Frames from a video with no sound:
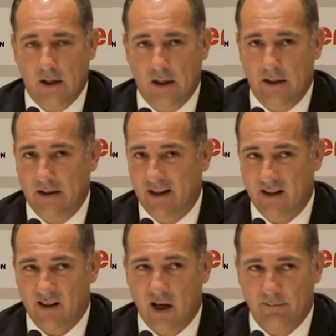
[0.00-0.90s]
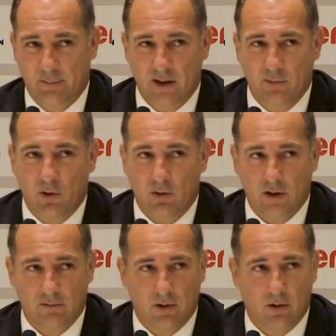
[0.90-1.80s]
And as I've been more
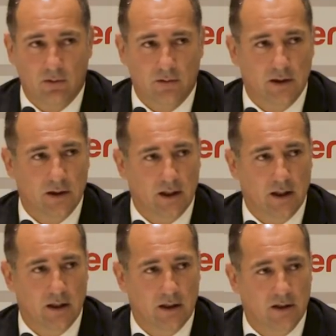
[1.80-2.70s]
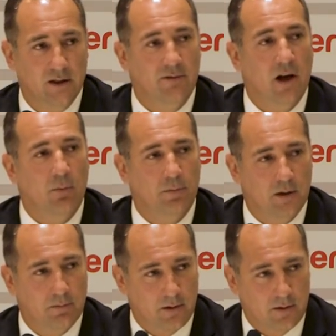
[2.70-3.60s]
involved in
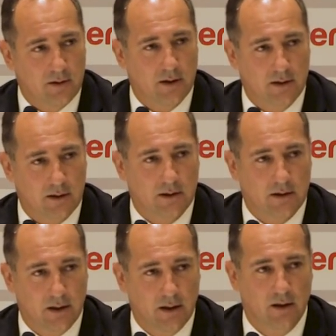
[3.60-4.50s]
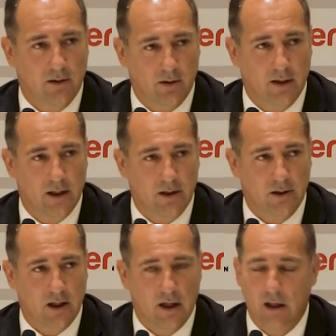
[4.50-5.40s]
developing process in
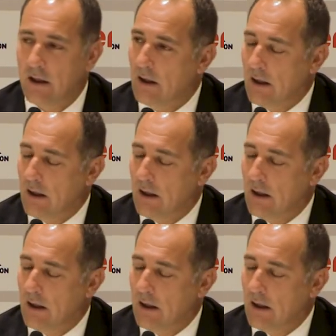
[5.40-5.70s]
Croatia